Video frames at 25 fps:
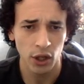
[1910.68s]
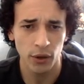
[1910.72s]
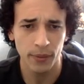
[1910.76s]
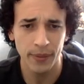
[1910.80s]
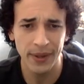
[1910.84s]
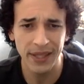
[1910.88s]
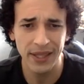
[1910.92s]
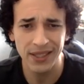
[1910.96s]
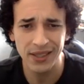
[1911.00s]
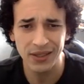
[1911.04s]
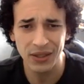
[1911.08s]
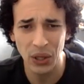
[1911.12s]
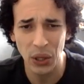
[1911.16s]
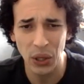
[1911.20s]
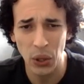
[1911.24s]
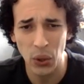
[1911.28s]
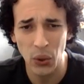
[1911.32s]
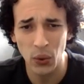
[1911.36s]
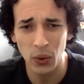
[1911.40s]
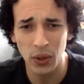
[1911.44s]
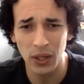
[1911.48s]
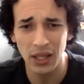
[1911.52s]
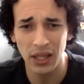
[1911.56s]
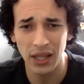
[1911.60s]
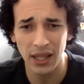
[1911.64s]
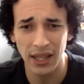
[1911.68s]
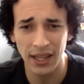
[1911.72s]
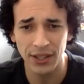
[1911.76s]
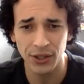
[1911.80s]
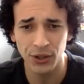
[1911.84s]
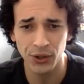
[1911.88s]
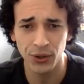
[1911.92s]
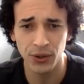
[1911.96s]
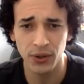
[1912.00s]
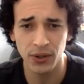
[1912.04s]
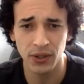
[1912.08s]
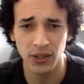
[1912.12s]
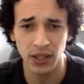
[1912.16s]
You must slowly
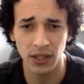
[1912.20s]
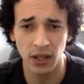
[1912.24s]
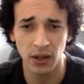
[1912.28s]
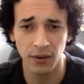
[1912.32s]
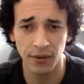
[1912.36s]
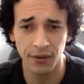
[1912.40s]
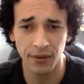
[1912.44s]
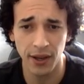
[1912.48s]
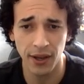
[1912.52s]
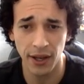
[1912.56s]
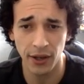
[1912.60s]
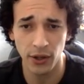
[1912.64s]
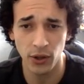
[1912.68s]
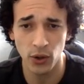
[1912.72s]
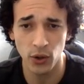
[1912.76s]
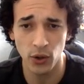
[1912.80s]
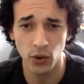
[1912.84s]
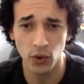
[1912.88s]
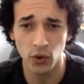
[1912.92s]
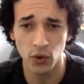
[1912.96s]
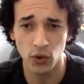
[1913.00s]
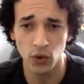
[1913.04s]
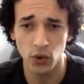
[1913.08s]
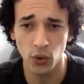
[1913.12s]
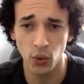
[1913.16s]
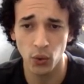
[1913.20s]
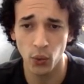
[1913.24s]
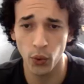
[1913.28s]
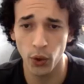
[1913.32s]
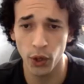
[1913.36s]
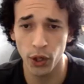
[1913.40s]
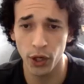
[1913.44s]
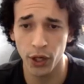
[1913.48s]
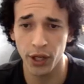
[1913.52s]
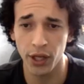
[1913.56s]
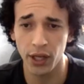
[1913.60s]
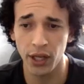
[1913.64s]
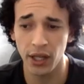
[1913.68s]
let yourself get used to
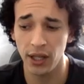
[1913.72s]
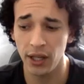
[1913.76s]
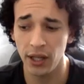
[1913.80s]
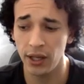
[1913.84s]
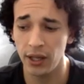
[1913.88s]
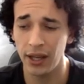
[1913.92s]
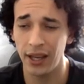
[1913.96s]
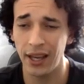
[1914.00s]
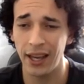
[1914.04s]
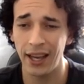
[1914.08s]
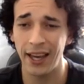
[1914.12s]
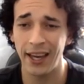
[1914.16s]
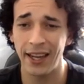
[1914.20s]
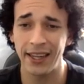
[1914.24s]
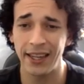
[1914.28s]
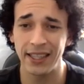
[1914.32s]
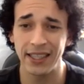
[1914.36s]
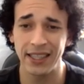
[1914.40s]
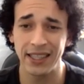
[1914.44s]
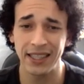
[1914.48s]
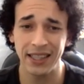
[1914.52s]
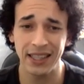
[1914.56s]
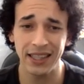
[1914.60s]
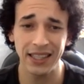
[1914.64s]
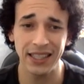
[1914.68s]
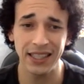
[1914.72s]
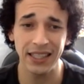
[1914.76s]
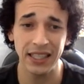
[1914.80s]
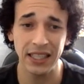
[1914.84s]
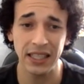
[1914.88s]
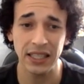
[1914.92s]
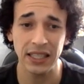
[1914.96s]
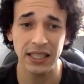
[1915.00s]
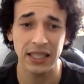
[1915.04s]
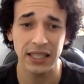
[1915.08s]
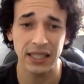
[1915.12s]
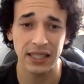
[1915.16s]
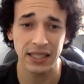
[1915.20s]
working at a
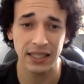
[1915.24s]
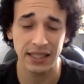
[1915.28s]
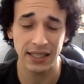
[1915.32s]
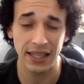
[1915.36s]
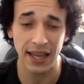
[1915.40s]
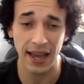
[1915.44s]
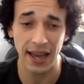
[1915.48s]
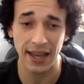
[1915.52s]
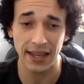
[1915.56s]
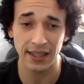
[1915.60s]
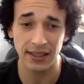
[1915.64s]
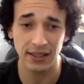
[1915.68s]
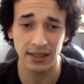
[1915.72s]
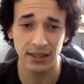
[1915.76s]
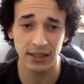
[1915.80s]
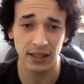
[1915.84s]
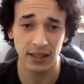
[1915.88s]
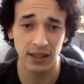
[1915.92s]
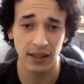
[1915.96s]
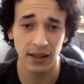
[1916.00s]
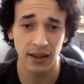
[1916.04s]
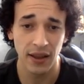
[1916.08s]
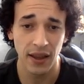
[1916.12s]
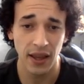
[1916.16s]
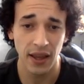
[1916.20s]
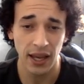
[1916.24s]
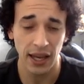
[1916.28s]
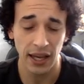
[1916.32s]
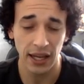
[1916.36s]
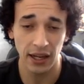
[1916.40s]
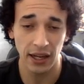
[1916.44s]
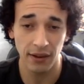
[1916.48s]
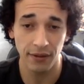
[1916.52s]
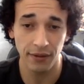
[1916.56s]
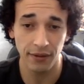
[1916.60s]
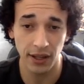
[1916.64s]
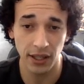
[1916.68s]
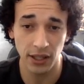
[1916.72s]
clean desk,
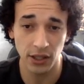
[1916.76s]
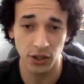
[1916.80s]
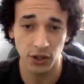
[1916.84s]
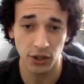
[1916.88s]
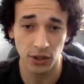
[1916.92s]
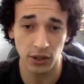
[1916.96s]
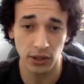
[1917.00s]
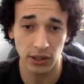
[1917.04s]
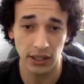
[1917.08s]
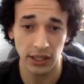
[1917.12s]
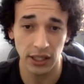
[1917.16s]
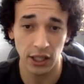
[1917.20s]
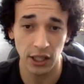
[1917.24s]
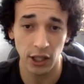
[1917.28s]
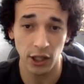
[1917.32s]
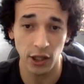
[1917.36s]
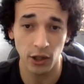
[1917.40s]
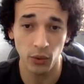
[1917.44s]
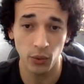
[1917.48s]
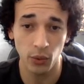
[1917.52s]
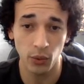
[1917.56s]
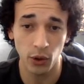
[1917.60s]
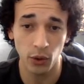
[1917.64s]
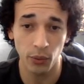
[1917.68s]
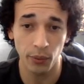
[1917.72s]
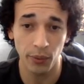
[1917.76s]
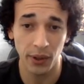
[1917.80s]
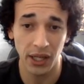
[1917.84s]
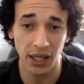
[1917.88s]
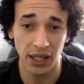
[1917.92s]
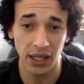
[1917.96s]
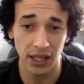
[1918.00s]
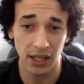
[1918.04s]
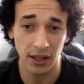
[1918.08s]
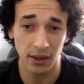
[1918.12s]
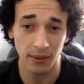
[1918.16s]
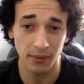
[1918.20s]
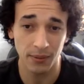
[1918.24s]
and eventually you will
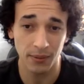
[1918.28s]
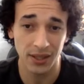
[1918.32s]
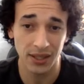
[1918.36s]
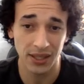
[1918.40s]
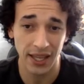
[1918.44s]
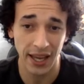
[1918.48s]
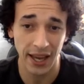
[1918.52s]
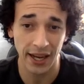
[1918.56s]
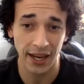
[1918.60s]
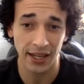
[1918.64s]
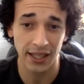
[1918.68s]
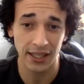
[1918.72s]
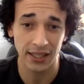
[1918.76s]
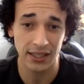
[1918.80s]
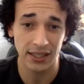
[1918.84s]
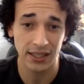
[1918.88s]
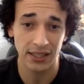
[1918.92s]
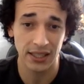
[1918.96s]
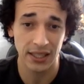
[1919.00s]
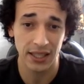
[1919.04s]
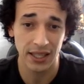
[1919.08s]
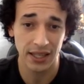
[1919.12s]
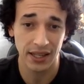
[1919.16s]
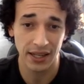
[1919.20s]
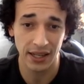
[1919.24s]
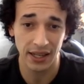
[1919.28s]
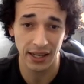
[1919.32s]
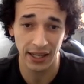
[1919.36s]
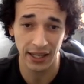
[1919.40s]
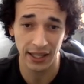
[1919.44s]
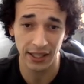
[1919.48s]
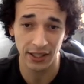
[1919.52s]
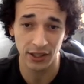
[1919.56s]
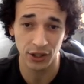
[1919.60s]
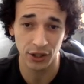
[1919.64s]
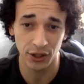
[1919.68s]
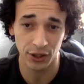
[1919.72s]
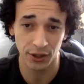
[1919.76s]
become second
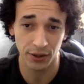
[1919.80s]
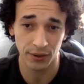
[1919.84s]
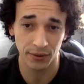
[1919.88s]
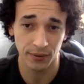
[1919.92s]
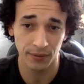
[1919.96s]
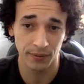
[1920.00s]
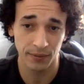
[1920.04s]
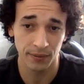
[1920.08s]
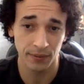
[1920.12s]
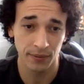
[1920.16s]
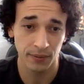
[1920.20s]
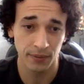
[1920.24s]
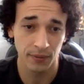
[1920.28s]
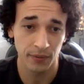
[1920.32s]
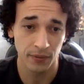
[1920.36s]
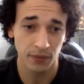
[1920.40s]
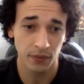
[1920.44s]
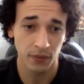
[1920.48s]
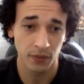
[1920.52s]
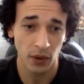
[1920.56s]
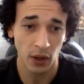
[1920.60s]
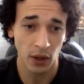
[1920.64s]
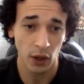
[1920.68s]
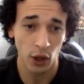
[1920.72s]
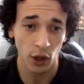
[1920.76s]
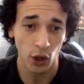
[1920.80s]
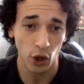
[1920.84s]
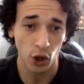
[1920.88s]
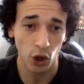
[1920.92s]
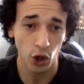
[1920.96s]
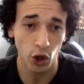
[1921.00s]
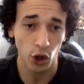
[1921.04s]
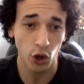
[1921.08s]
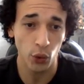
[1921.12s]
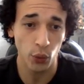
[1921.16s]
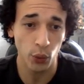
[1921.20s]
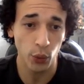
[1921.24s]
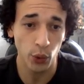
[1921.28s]
nature.
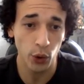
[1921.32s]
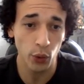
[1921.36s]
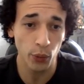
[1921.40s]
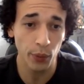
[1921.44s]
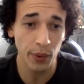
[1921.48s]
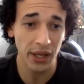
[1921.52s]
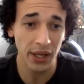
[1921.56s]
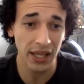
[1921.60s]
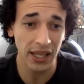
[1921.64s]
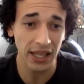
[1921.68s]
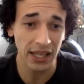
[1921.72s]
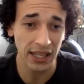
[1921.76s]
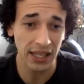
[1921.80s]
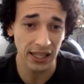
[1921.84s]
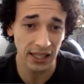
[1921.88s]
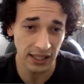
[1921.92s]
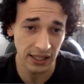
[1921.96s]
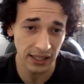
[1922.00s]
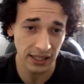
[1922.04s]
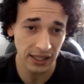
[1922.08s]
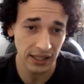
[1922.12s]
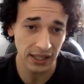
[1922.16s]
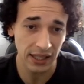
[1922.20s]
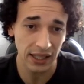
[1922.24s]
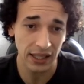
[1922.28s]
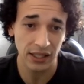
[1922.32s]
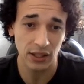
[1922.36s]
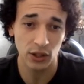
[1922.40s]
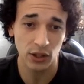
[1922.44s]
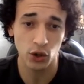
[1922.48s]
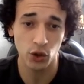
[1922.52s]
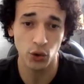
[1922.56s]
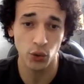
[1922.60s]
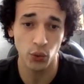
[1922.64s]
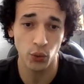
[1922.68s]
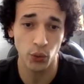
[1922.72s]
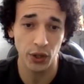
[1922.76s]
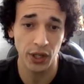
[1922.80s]
You will begin
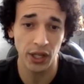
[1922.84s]
to